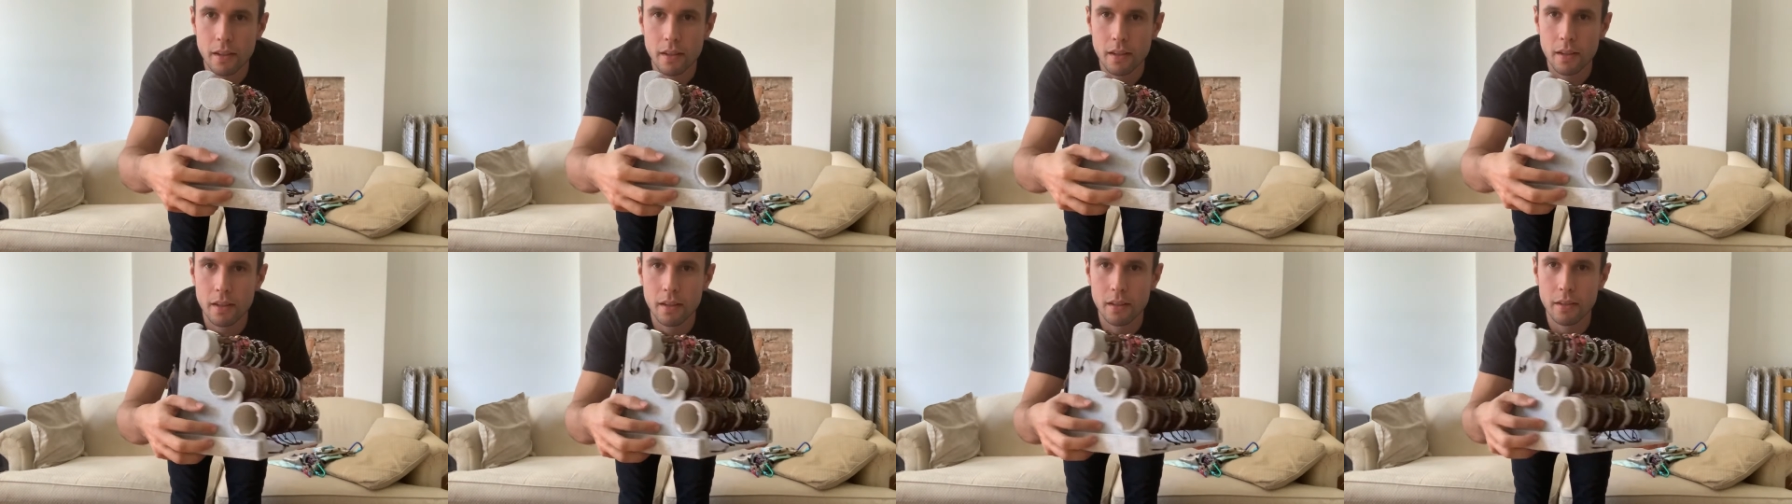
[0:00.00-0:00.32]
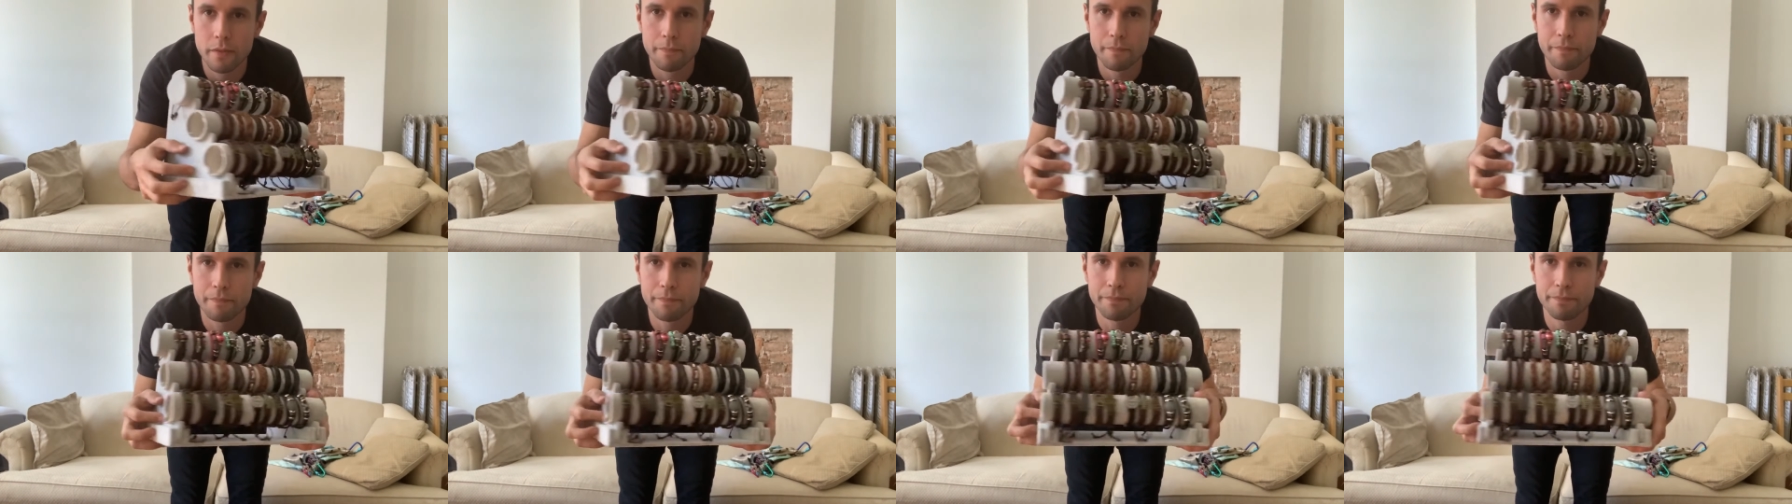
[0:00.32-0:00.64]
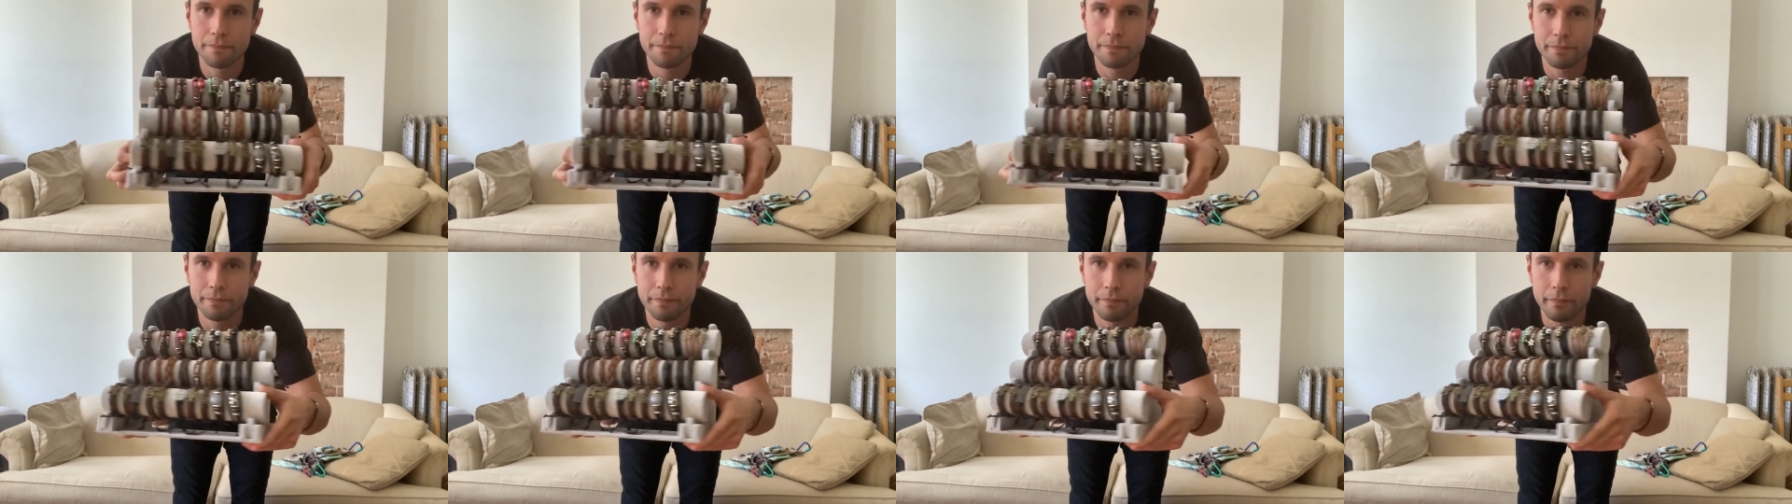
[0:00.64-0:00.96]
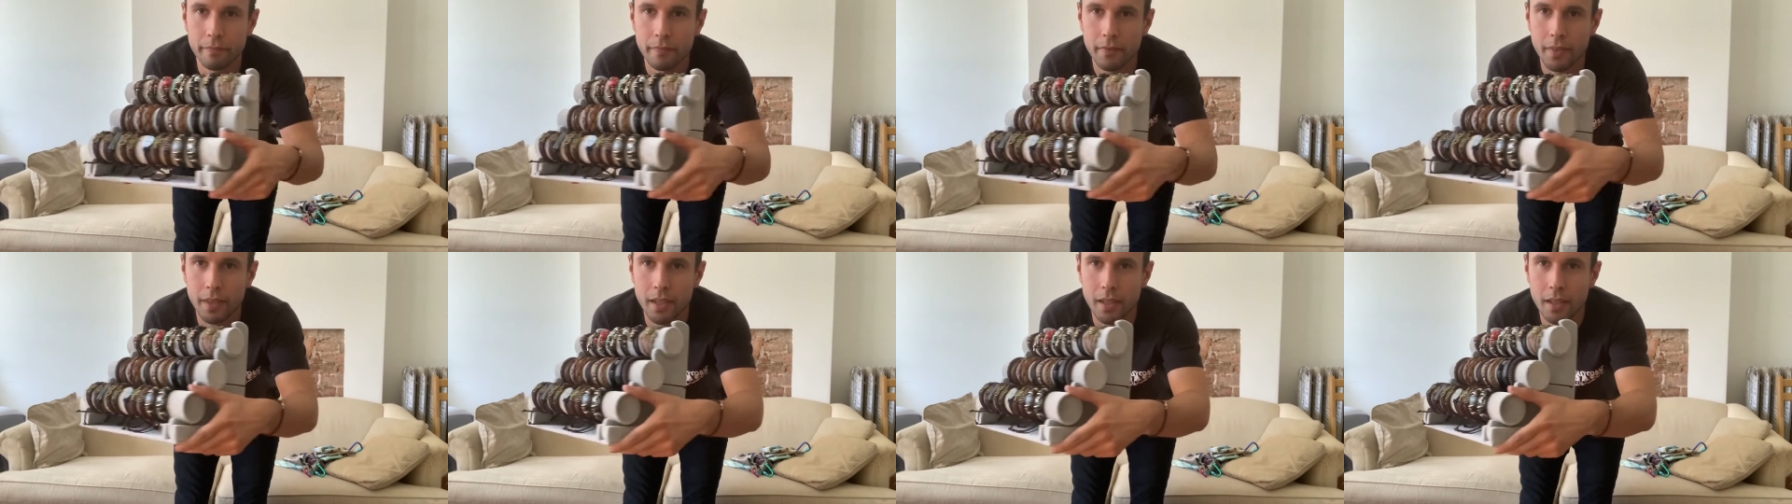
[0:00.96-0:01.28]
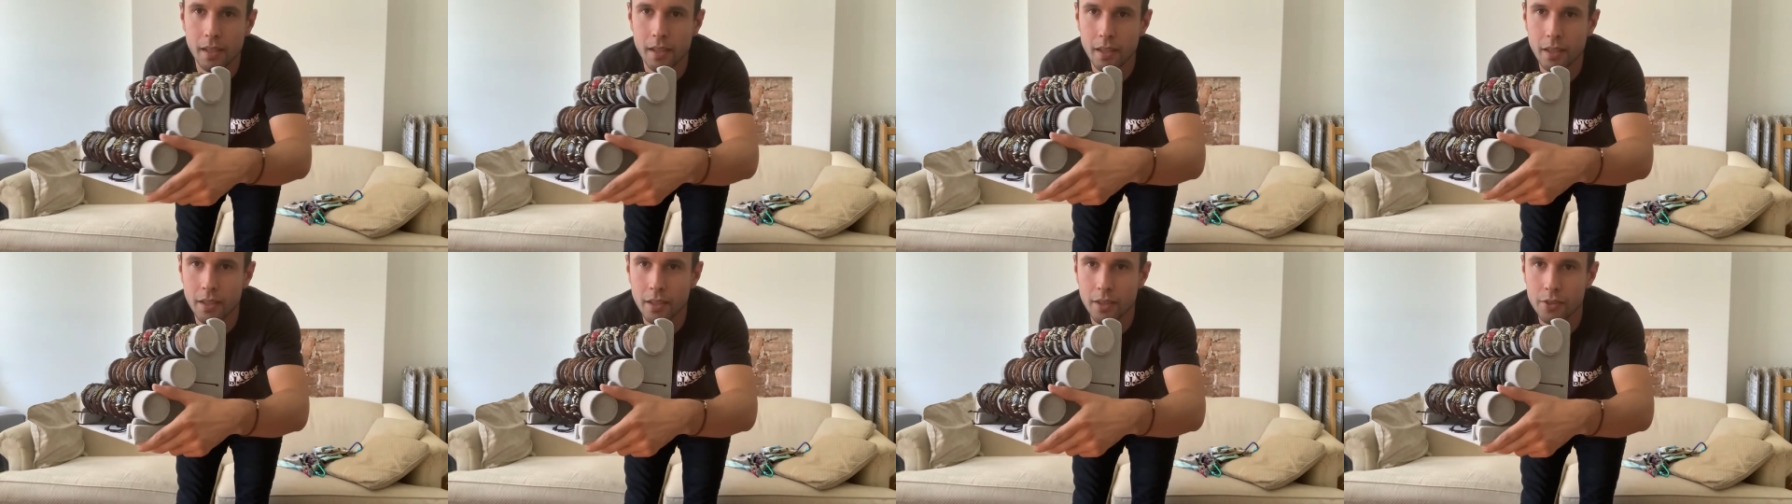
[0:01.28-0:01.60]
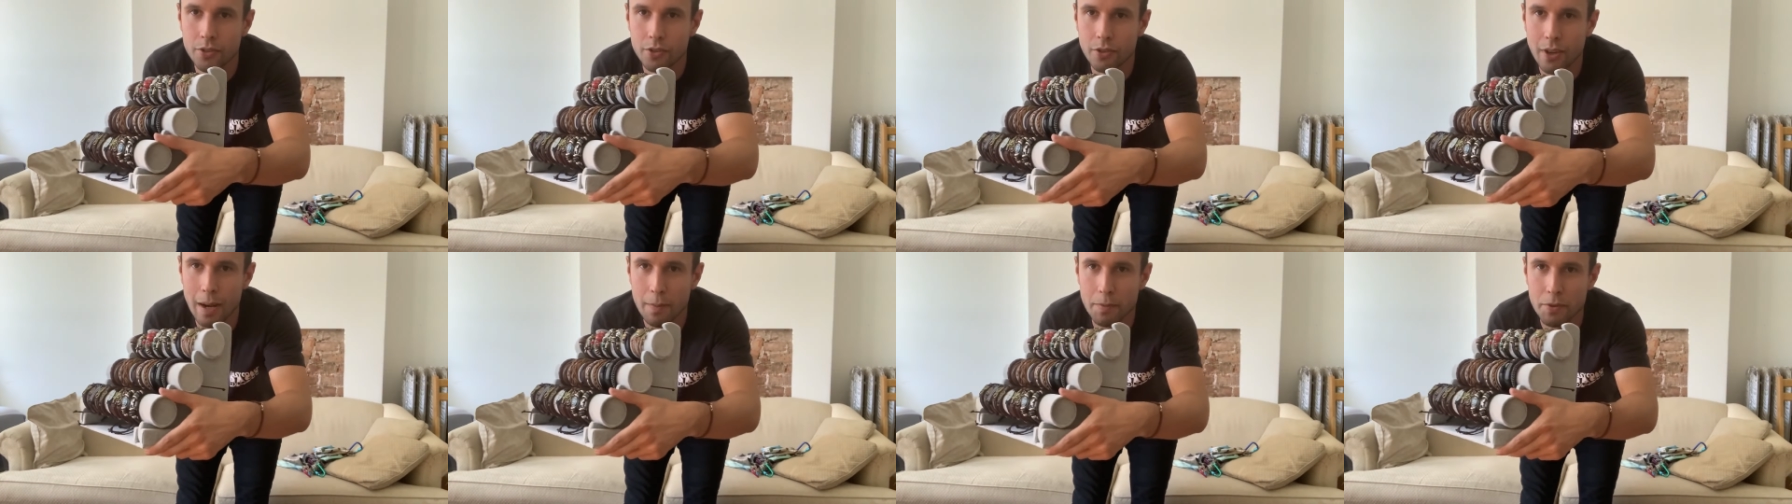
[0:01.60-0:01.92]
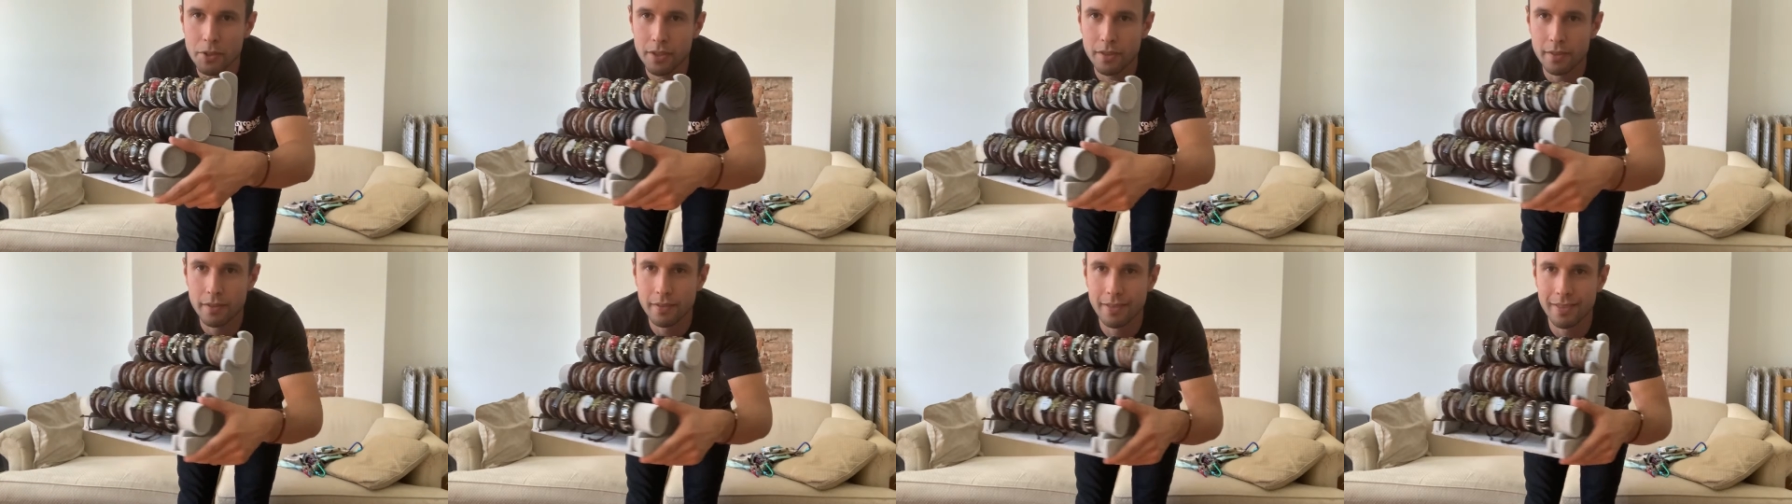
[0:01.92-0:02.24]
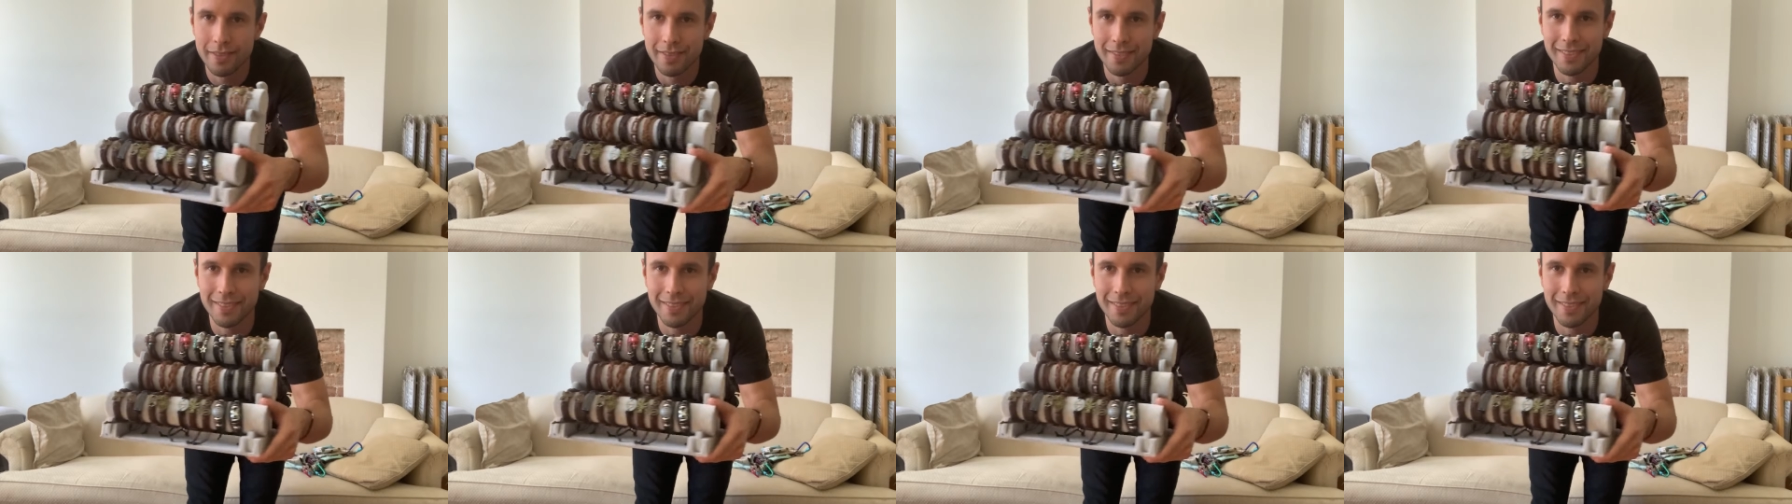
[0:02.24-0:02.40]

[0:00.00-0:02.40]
um, contraption.